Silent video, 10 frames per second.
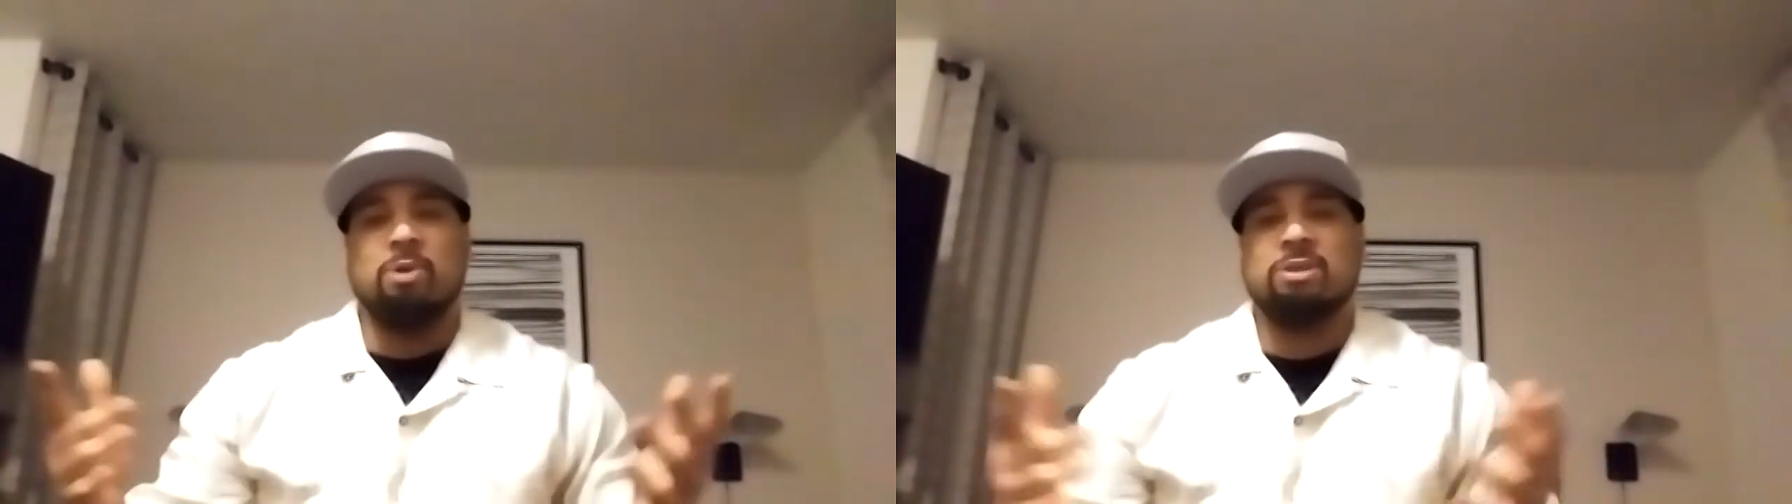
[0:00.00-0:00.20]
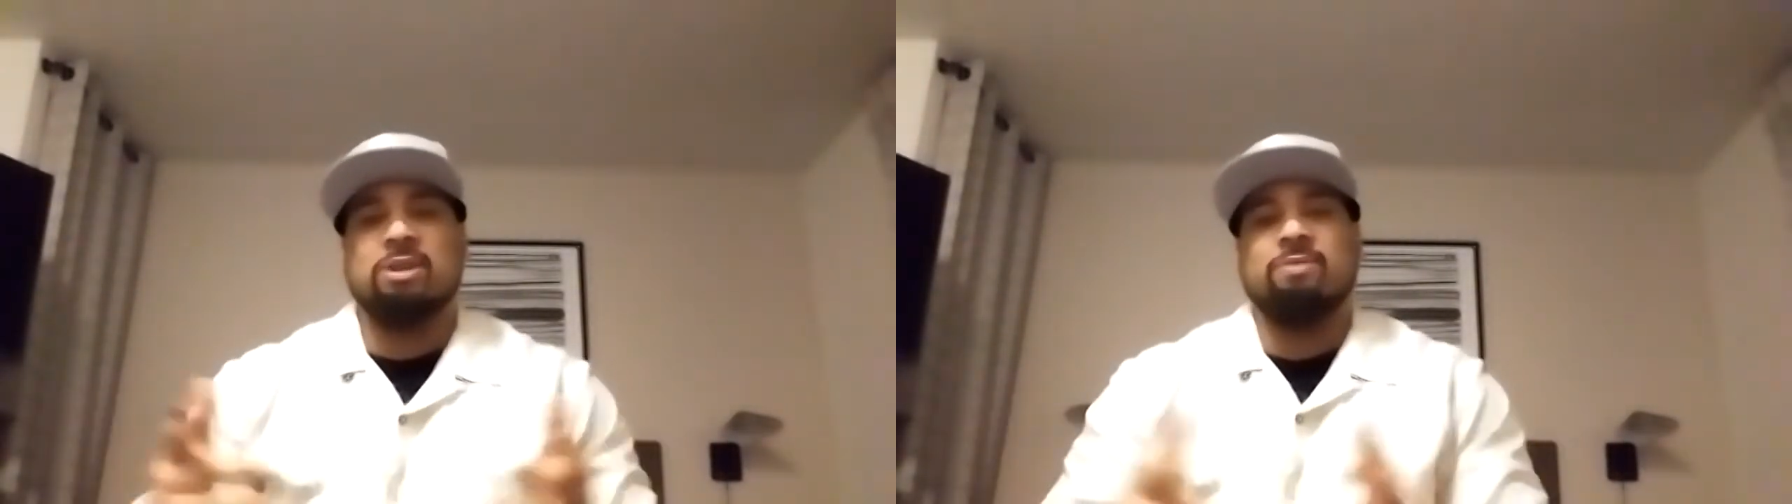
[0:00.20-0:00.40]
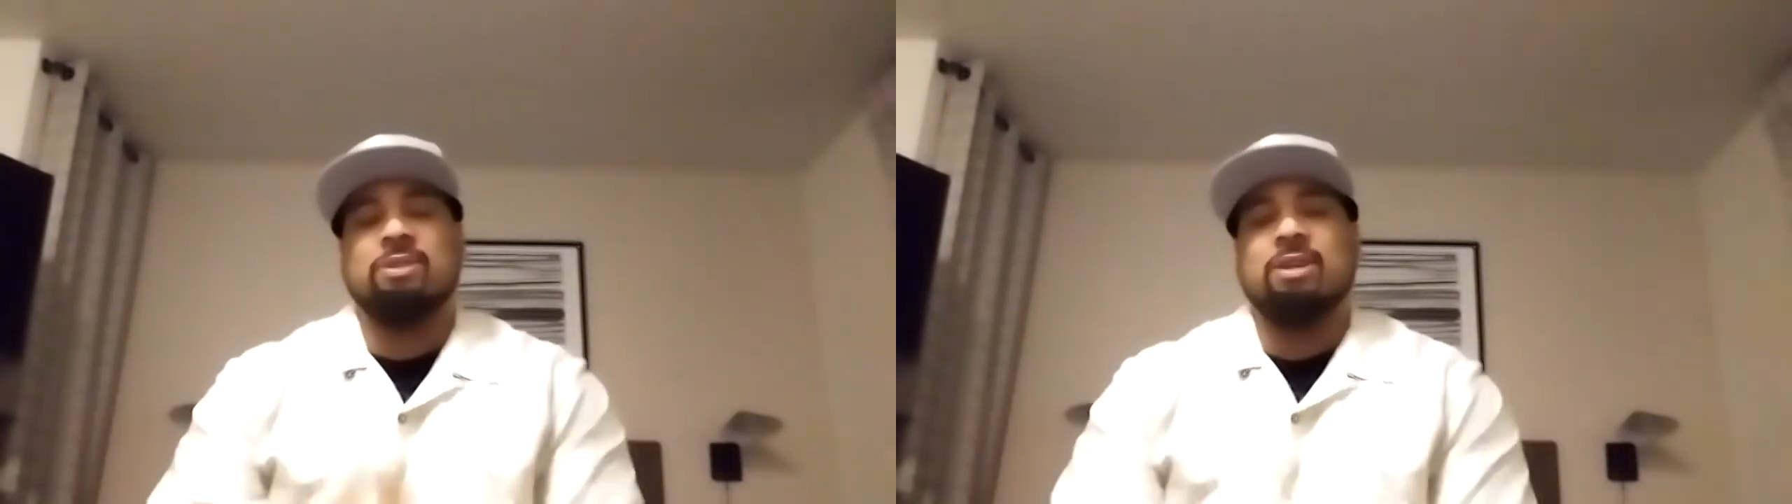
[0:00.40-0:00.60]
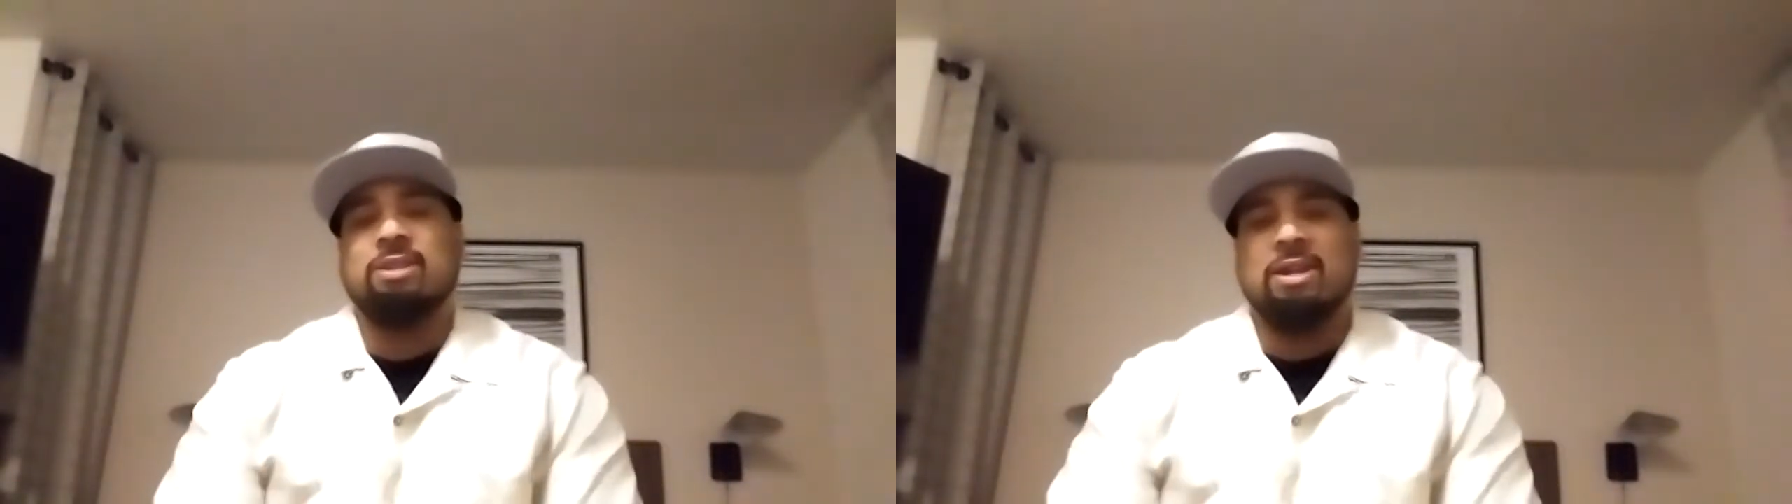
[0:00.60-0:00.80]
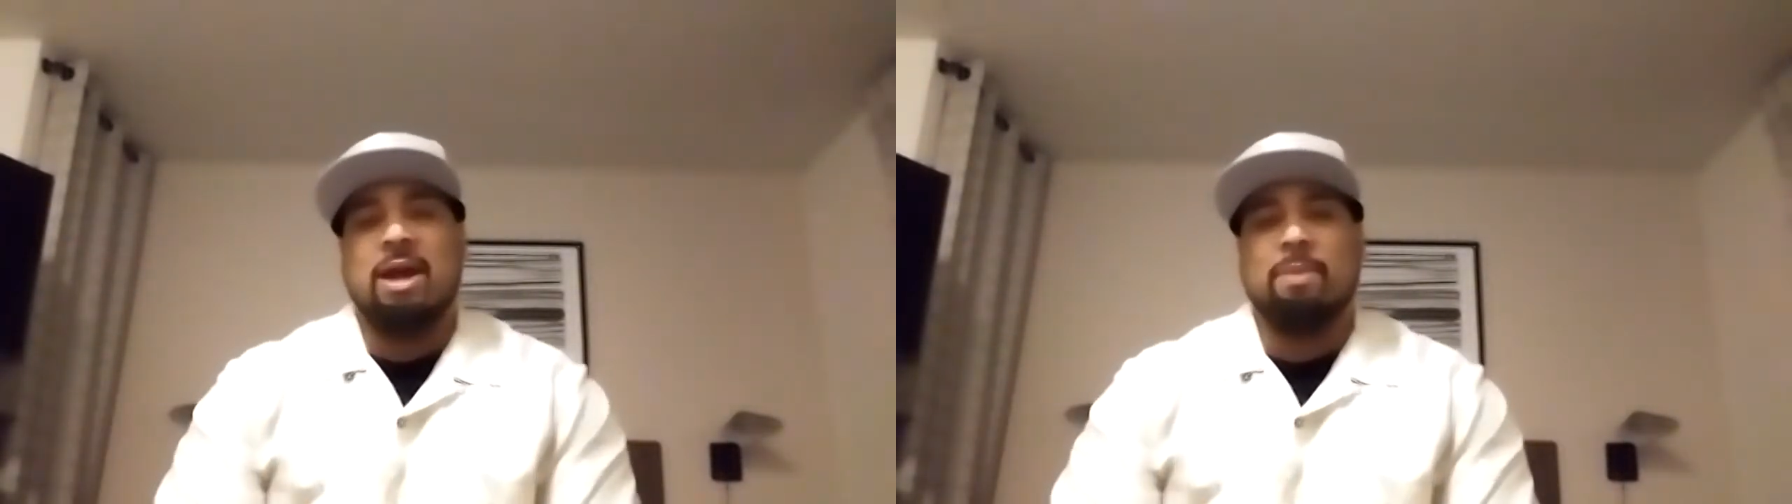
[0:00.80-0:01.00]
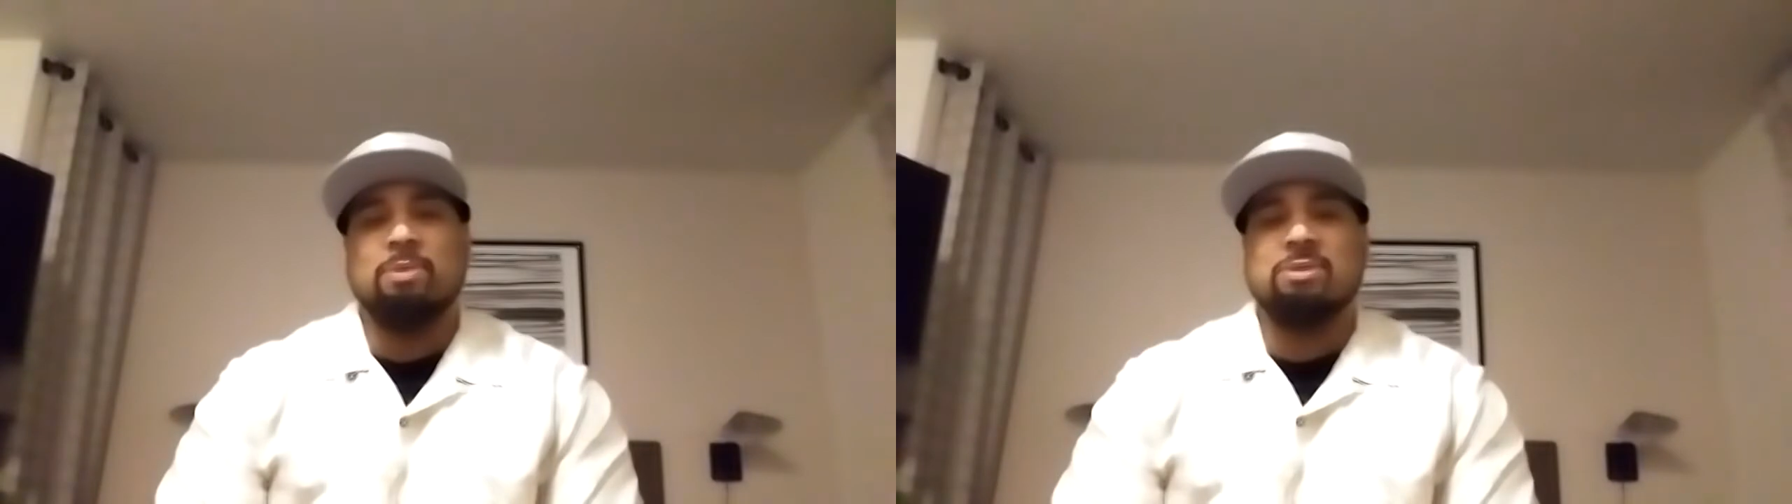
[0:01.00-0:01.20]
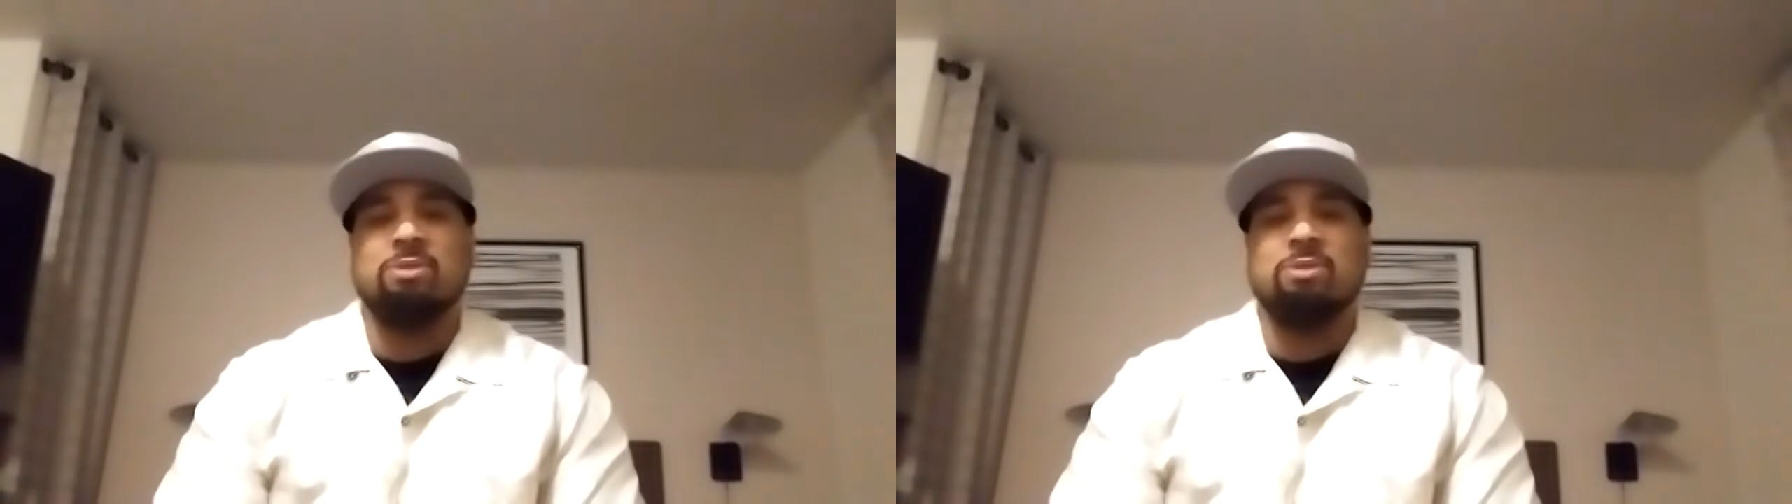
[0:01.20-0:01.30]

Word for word: much everything that happened,